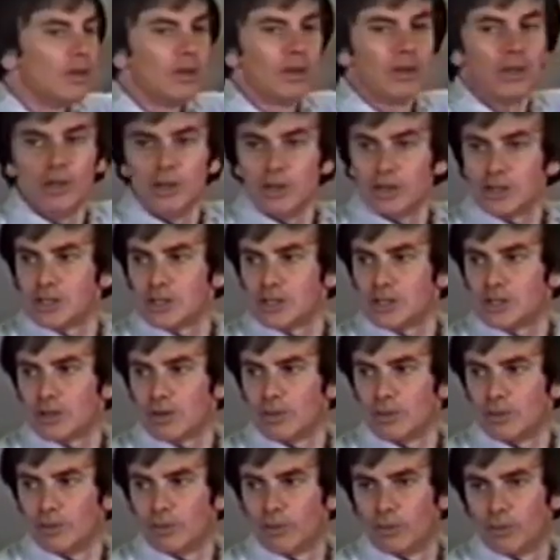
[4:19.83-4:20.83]
used
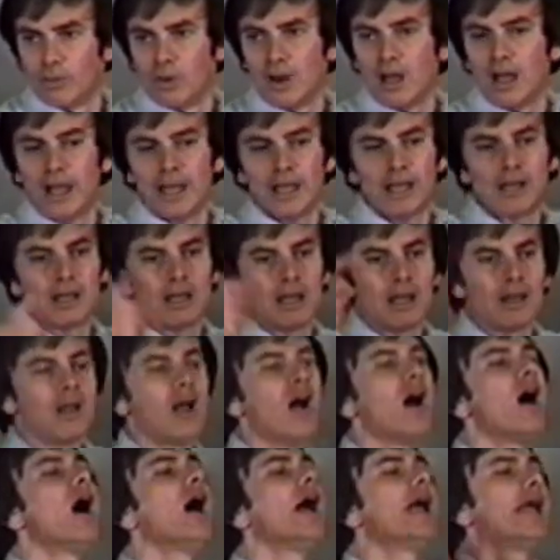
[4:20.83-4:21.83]
to ride an
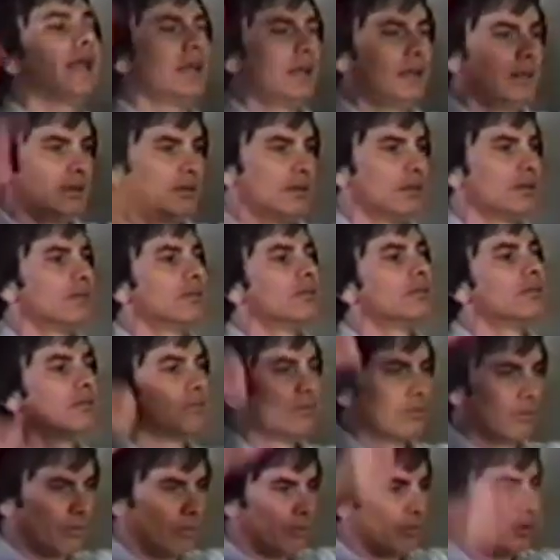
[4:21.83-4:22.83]
iron
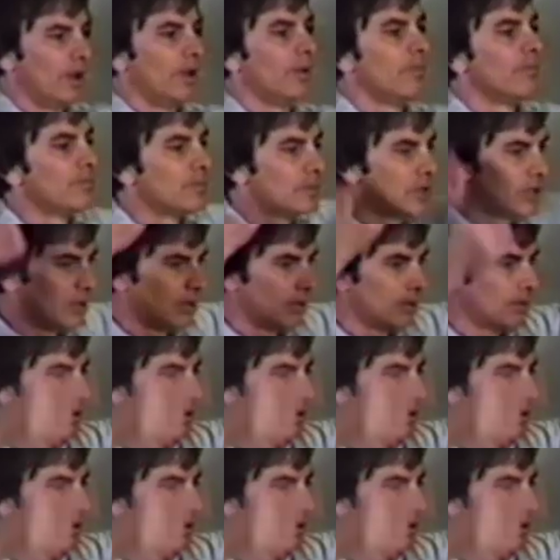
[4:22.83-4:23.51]
rimmed